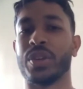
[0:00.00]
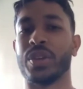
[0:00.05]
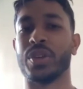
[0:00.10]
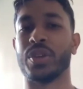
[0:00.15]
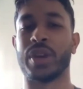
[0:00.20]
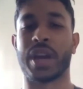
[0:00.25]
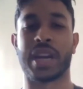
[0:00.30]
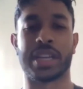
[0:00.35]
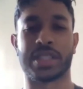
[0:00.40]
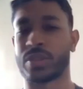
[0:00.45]

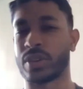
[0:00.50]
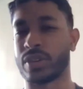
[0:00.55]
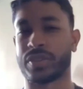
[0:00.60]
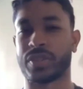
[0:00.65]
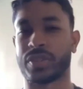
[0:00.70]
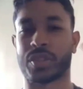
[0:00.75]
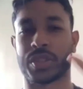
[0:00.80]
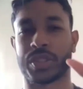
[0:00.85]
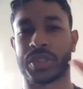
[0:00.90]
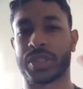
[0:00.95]
you guys could have
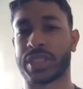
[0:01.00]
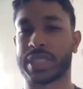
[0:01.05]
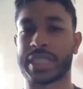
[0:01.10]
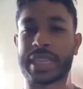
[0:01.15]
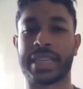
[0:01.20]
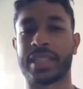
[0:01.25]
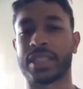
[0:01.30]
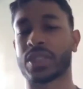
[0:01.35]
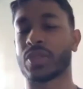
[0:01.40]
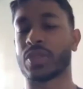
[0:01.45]

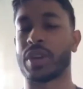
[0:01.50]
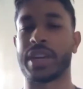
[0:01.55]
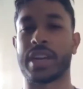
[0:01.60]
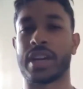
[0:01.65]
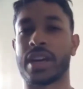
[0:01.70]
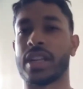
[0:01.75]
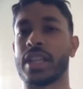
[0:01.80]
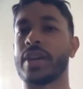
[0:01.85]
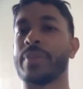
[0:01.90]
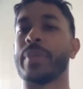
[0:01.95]
seen the screen
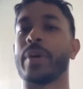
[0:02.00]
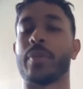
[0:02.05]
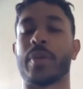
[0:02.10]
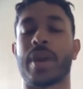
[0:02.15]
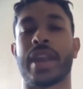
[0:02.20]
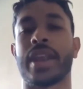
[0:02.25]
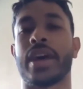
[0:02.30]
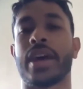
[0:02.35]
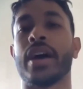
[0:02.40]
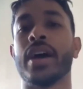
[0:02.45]
earlier, but we
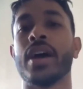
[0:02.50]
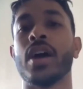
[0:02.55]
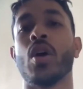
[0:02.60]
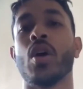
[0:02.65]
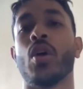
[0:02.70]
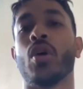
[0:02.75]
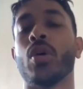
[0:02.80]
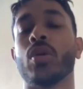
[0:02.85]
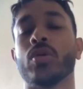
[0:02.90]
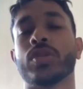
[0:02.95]
had a
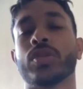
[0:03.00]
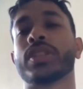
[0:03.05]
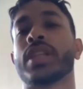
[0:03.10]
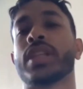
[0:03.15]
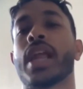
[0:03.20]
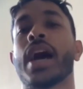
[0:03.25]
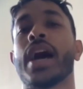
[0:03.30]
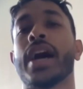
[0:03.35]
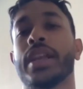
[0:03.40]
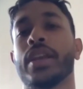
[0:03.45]
whole
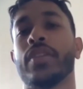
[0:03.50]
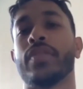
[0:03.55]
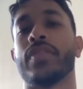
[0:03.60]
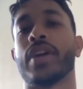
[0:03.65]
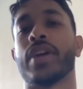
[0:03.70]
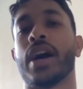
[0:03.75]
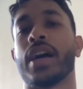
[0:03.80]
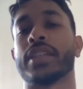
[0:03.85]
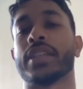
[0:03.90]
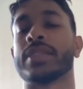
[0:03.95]
slide
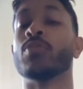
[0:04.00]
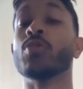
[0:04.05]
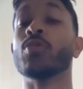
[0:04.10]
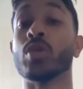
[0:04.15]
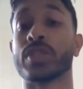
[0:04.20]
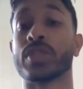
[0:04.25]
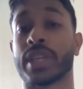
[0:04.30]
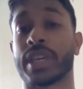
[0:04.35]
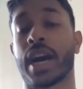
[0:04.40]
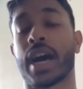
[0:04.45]
of some
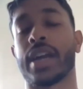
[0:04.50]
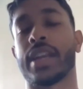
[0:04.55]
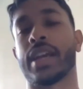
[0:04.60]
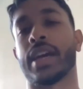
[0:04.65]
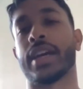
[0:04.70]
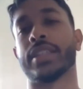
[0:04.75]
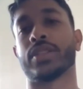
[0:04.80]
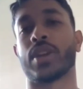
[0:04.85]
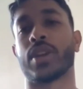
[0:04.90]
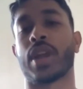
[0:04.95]
rules and
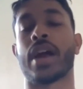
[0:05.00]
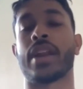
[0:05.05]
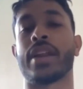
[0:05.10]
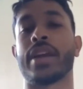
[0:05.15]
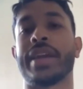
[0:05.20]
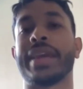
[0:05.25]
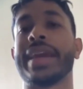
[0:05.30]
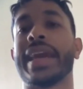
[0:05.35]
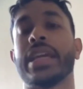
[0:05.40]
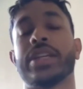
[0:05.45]
guidelines on how to
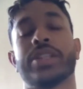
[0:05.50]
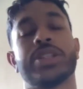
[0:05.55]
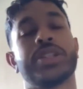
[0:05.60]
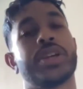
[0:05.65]
engage